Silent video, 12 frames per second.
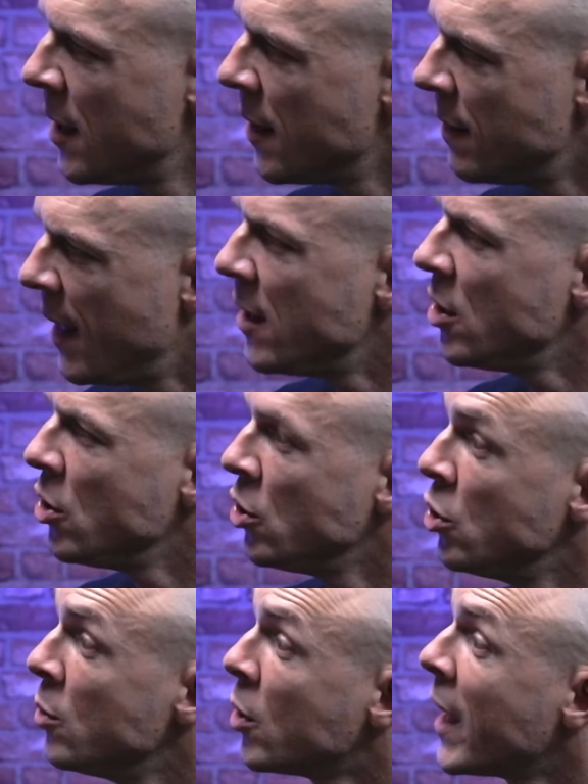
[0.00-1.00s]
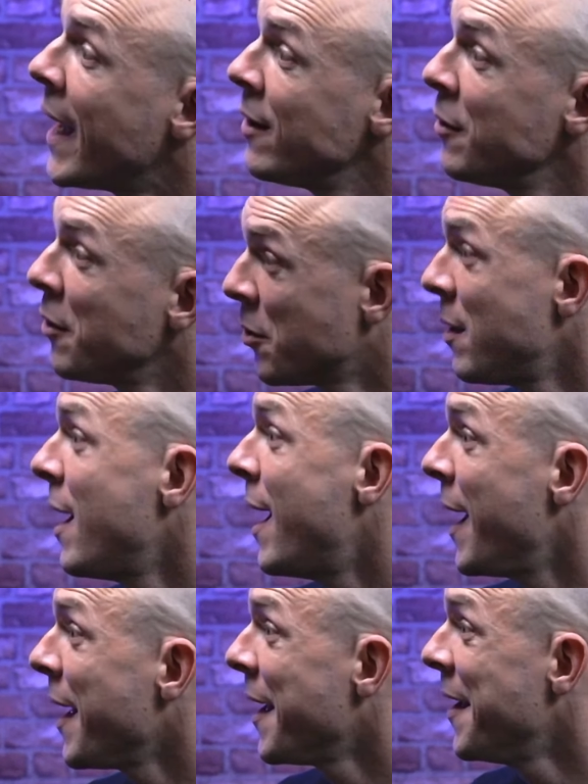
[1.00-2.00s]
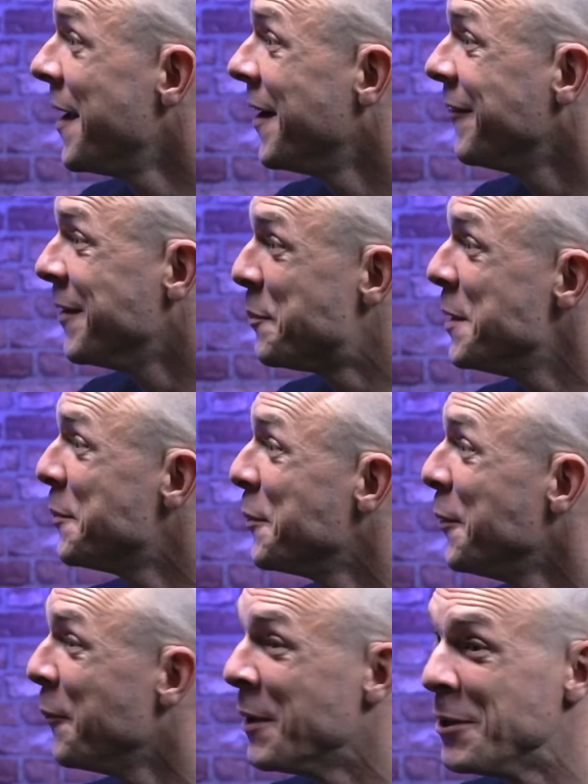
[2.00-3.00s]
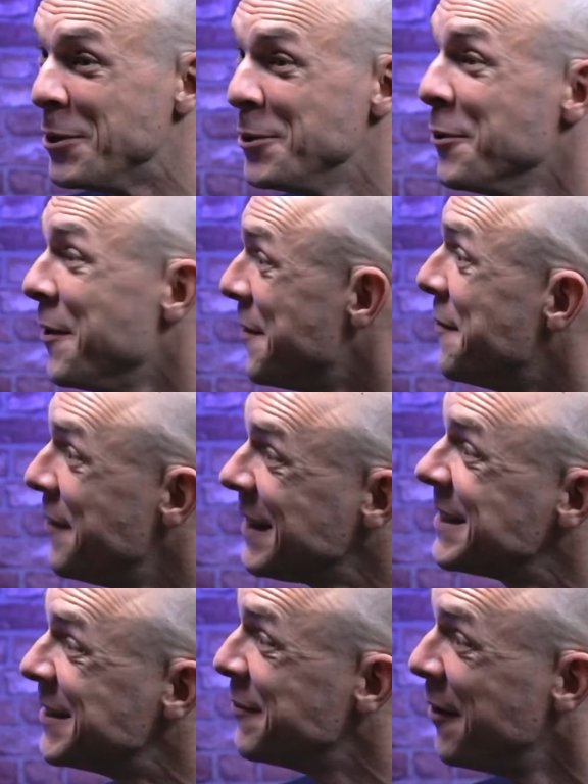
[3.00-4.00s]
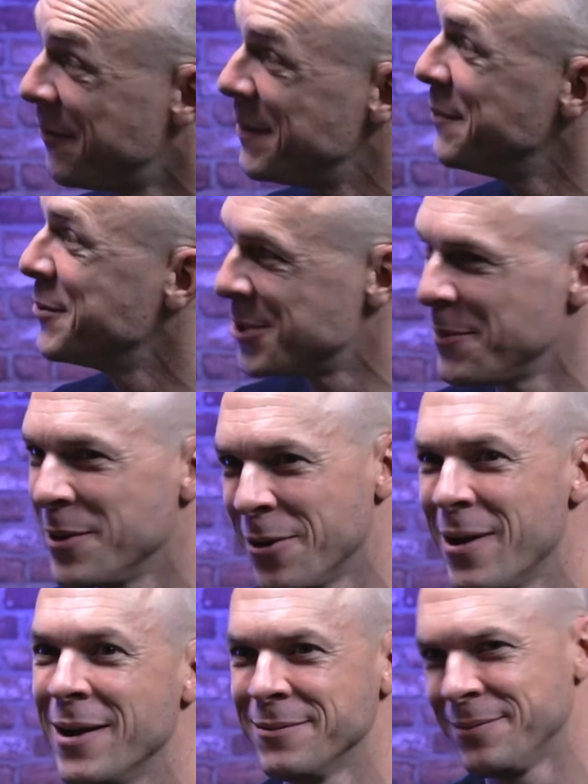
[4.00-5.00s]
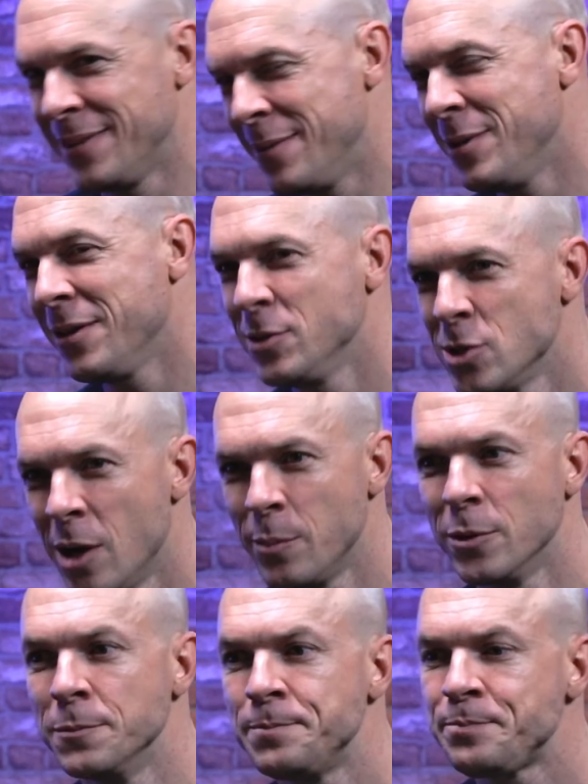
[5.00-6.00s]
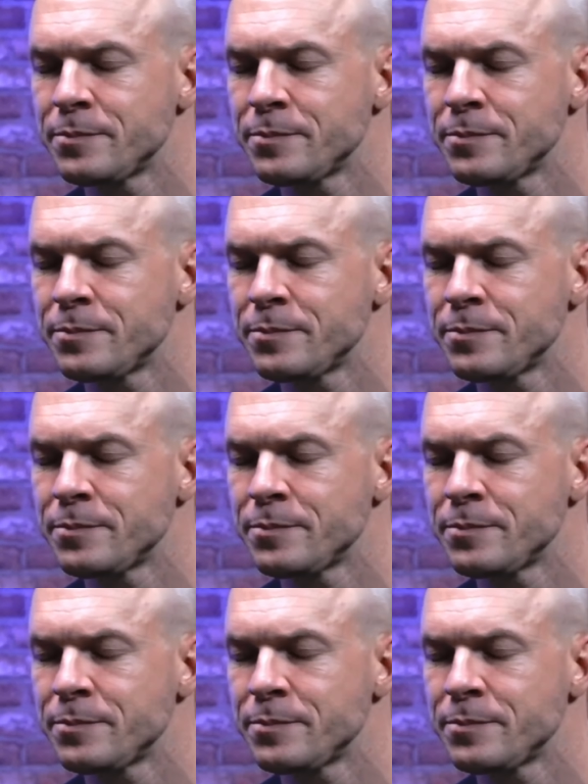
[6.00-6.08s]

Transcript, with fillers: then you cannot cry when people when you are the victim of people shopping around. Let me give you an example.